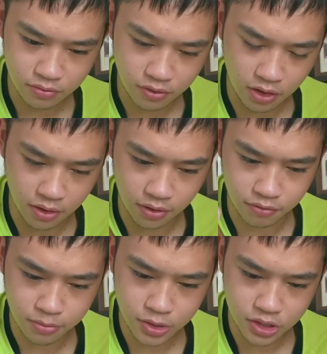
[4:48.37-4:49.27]

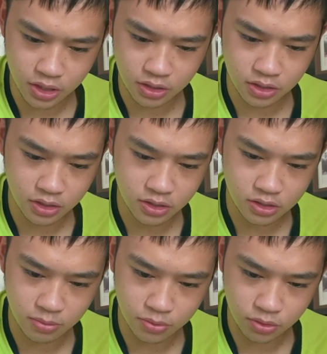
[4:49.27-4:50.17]
vermicelli,
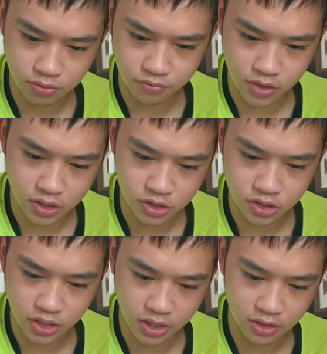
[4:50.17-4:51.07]
some
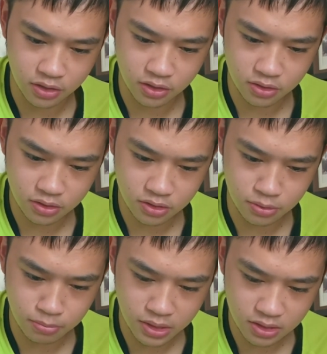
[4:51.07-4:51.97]
veg, and
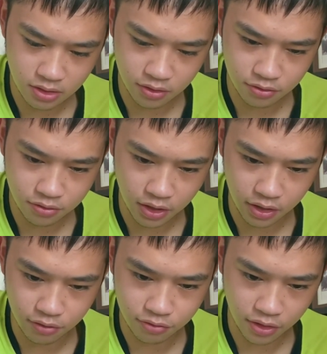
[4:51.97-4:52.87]
some meat if I
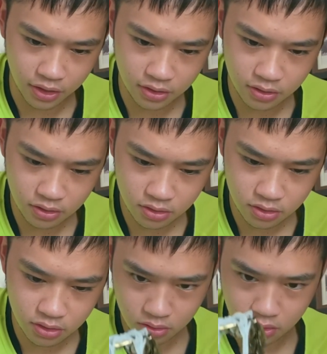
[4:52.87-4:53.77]
can find it.
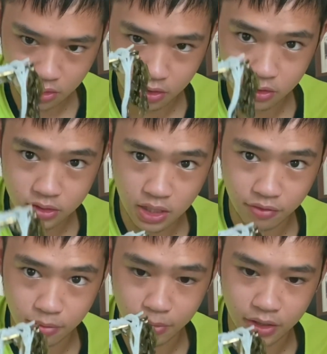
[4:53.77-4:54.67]
Here, let's have
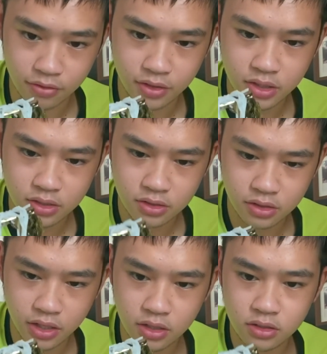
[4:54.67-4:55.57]
a bite of this
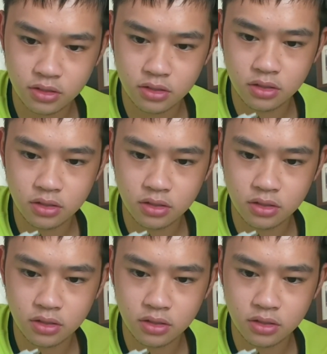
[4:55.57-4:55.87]
next.